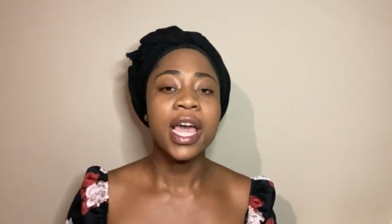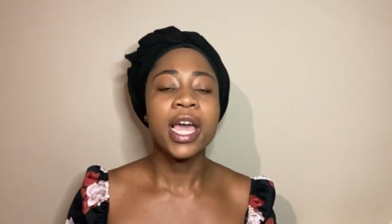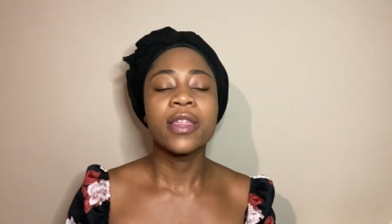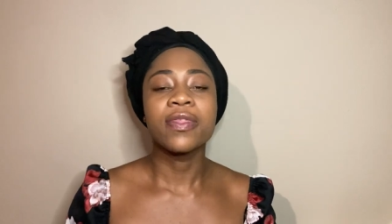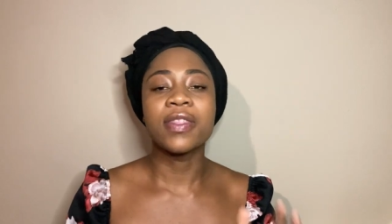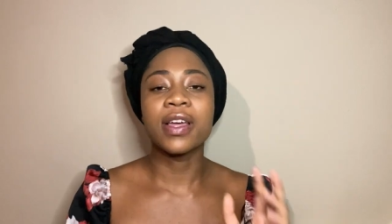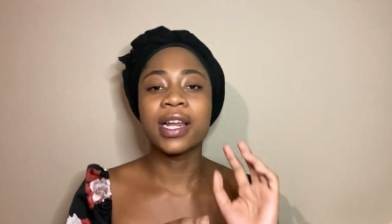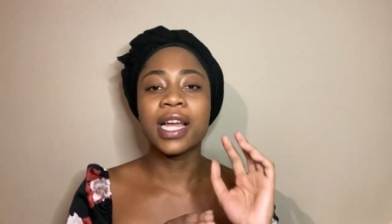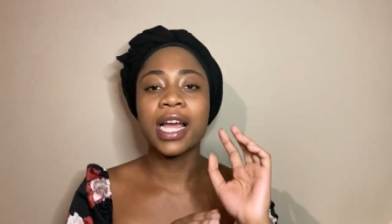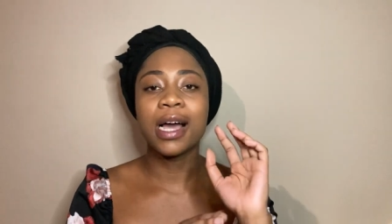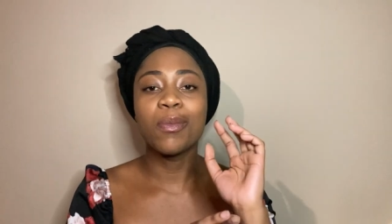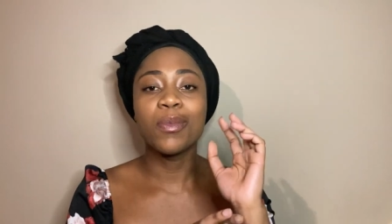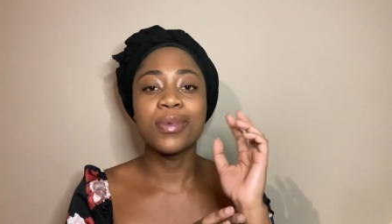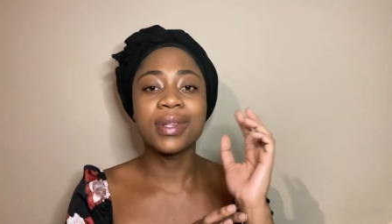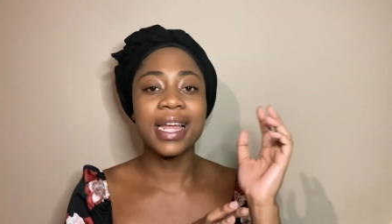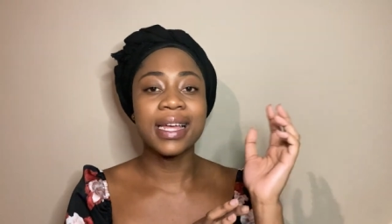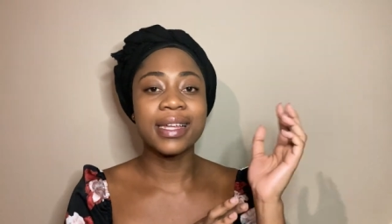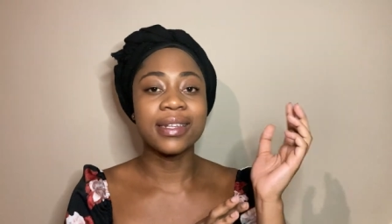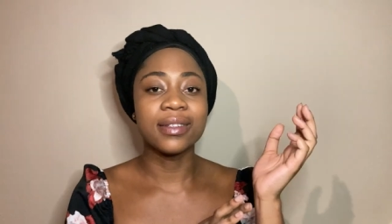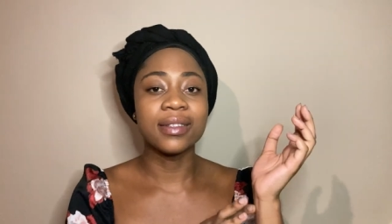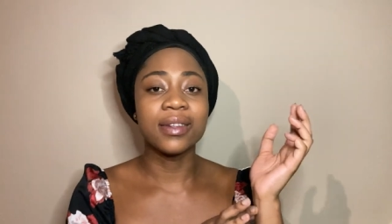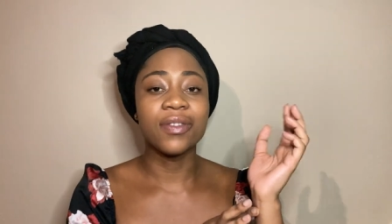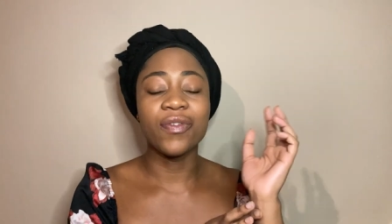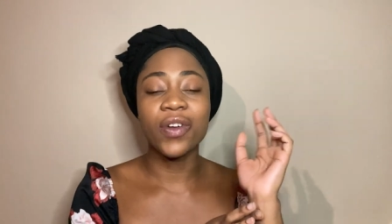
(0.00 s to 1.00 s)
They come with
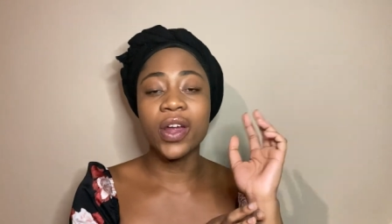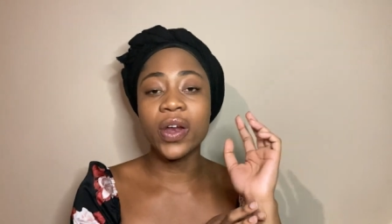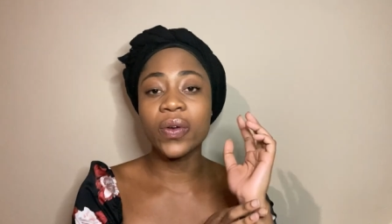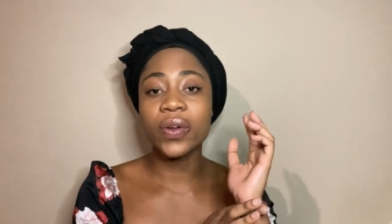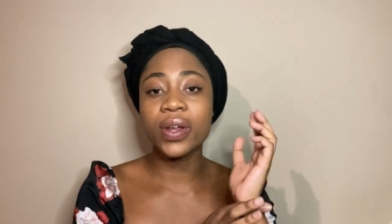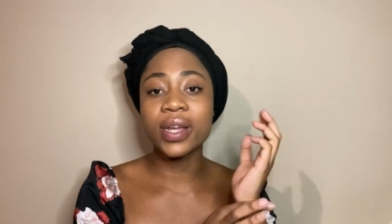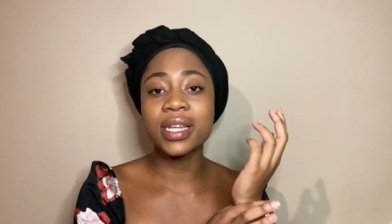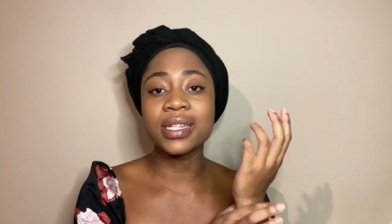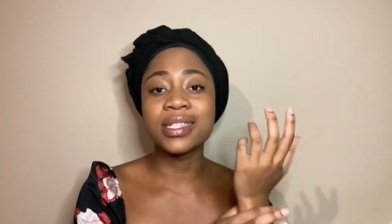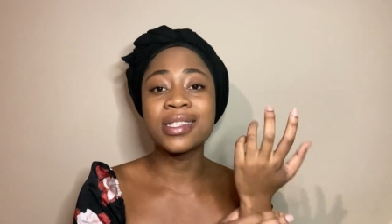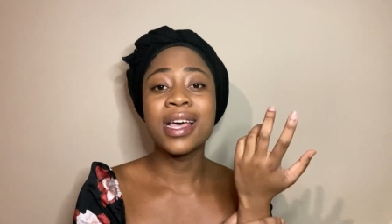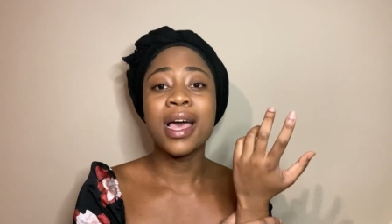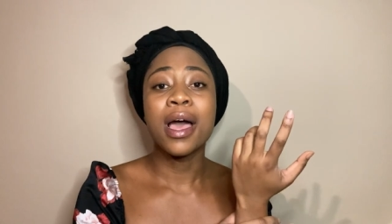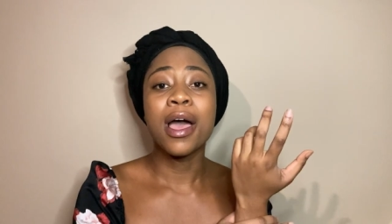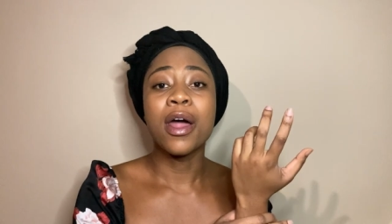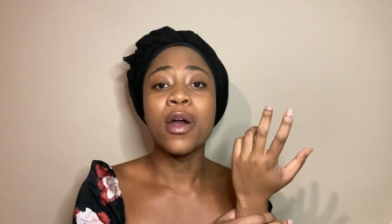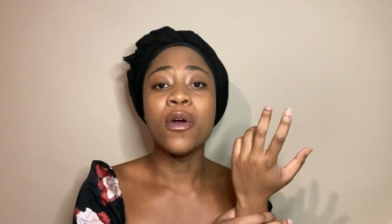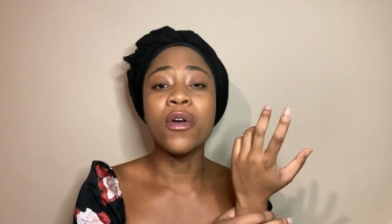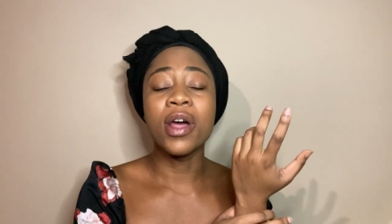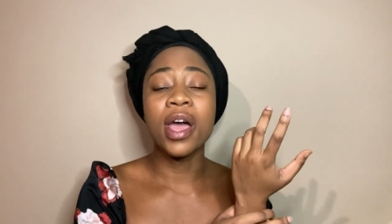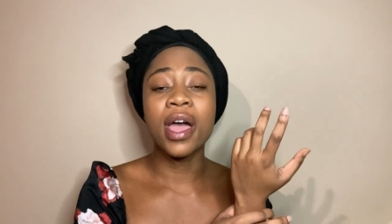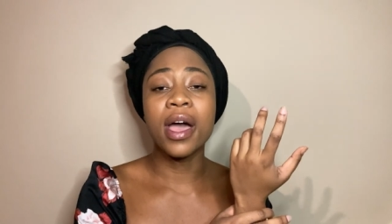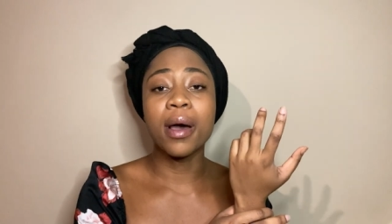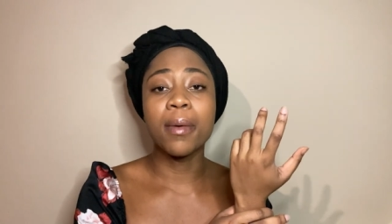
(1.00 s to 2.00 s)
like various
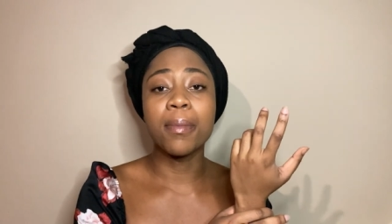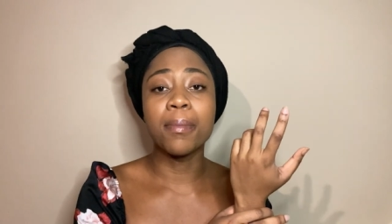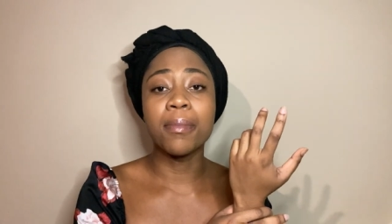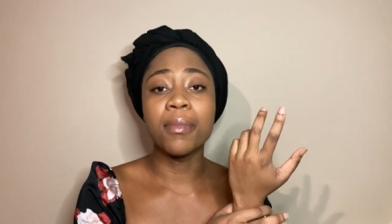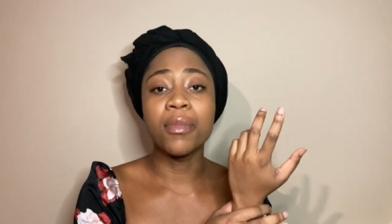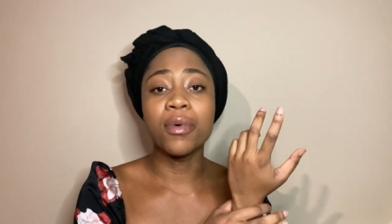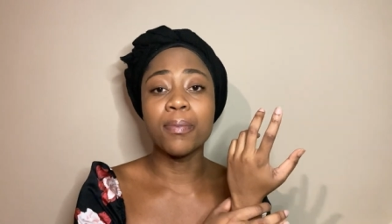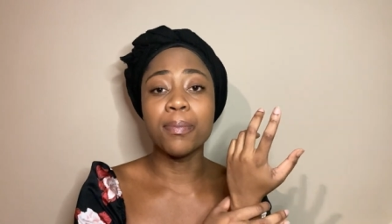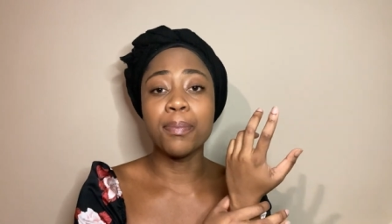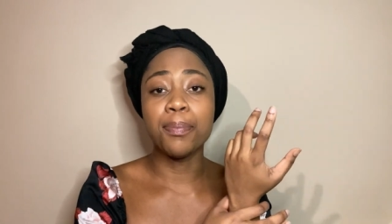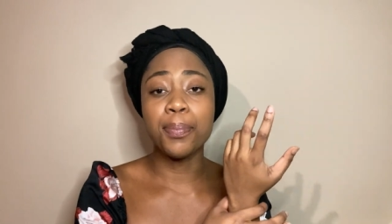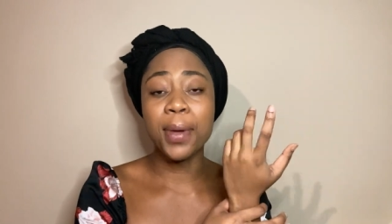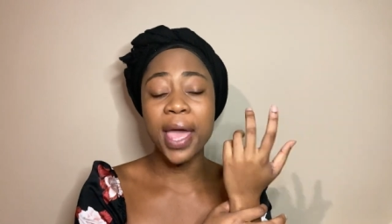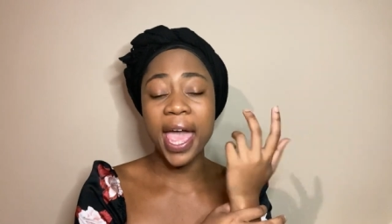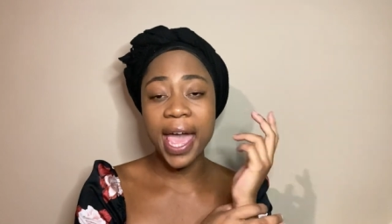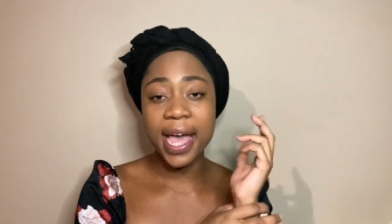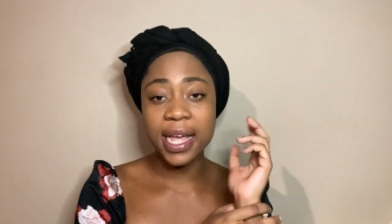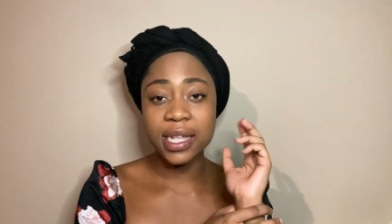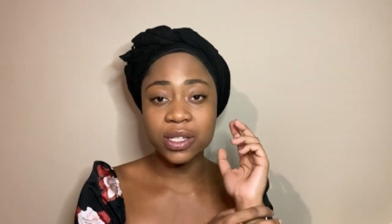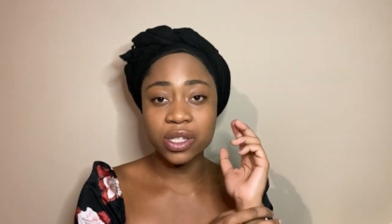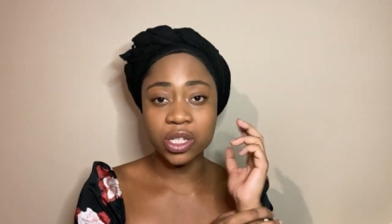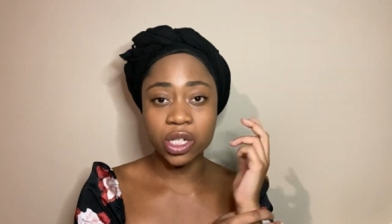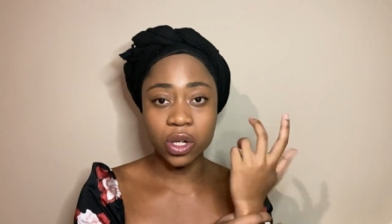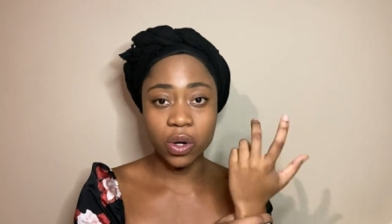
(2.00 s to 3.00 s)

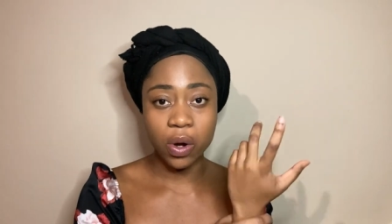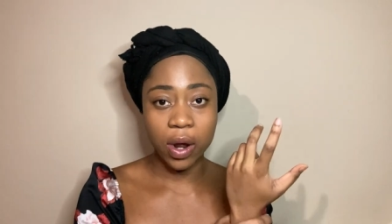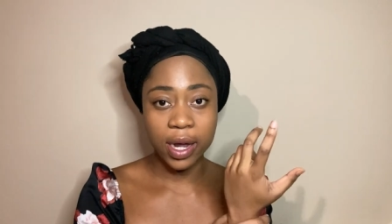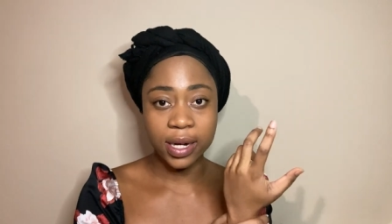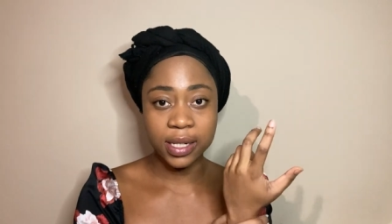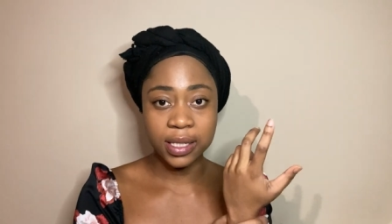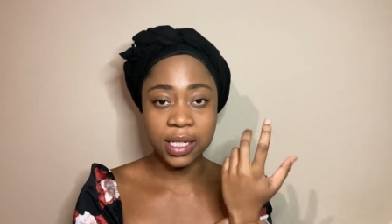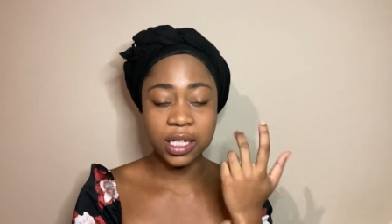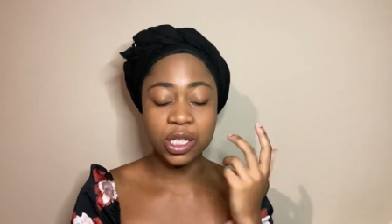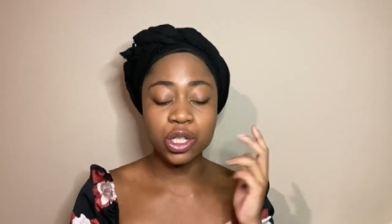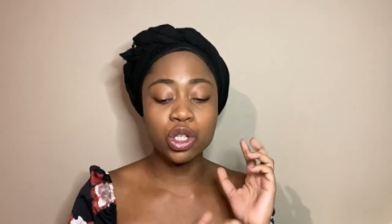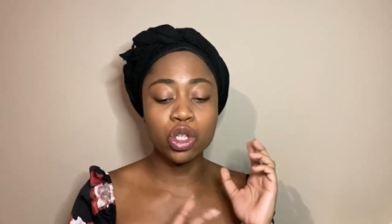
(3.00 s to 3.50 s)
bands around it.